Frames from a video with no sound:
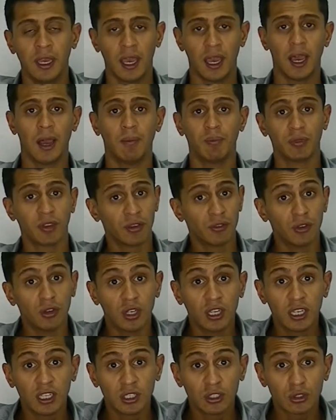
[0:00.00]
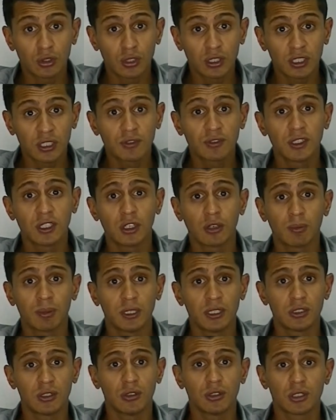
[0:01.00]
Um, if you did enjoy this video,
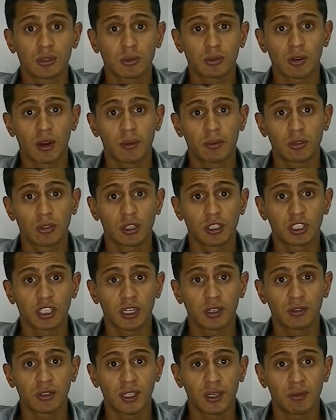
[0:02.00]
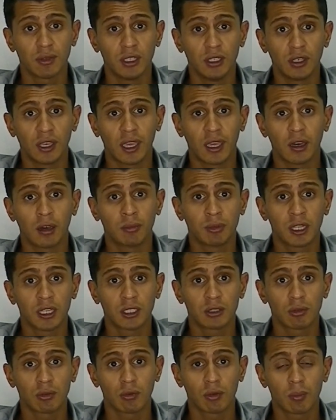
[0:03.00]
please do subscribe to our channel. That way you get
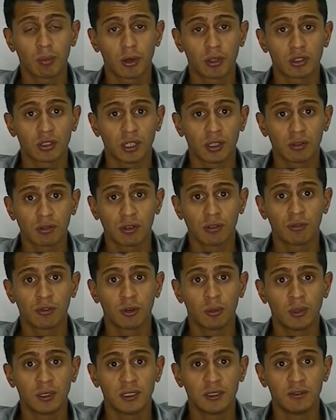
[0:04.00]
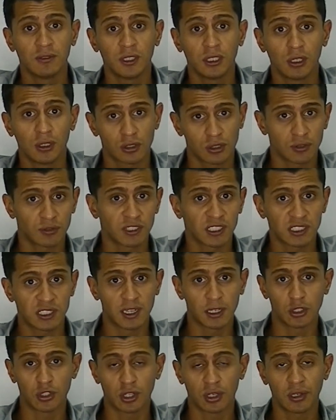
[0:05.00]
updates when we post other informative videos of this
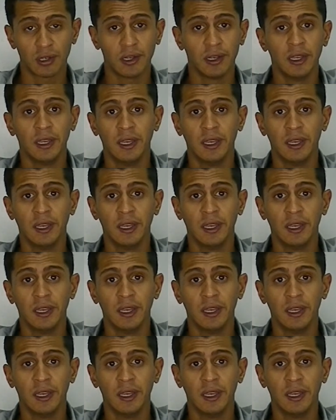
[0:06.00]
nature.